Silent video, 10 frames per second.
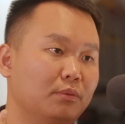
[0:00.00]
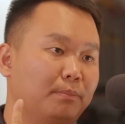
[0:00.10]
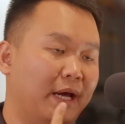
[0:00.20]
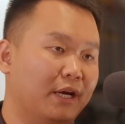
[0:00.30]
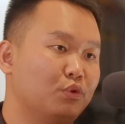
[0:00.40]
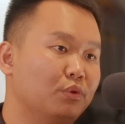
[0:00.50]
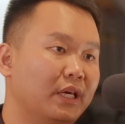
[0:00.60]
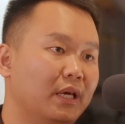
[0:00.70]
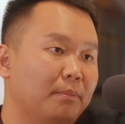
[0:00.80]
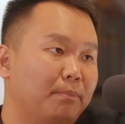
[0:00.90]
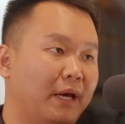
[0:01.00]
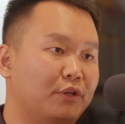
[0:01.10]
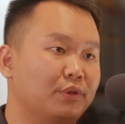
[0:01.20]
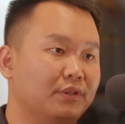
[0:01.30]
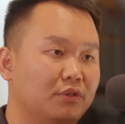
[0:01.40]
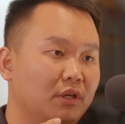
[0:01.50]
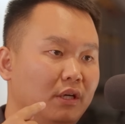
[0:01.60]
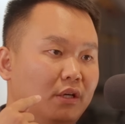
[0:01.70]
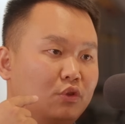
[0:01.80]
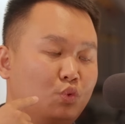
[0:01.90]
back to their battery
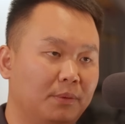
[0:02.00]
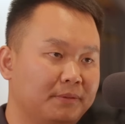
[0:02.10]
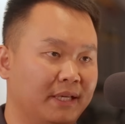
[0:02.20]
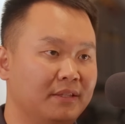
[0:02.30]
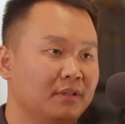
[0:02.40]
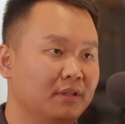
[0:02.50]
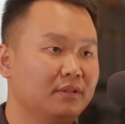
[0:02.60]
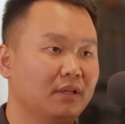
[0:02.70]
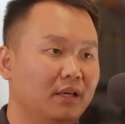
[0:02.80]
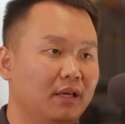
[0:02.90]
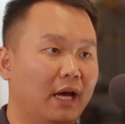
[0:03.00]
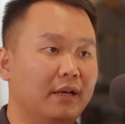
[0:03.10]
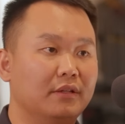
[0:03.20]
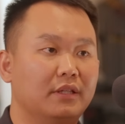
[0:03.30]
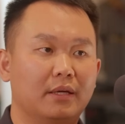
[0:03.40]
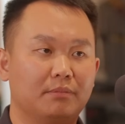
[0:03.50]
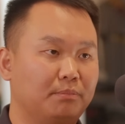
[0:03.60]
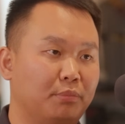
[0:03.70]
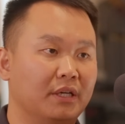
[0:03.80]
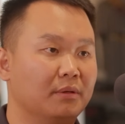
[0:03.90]
swap centers, and then they
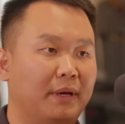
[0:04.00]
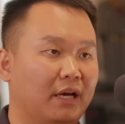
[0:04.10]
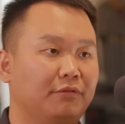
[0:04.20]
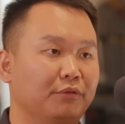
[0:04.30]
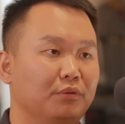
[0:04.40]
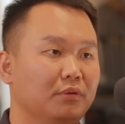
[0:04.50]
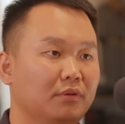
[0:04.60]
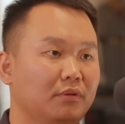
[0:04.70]
bring it back for you.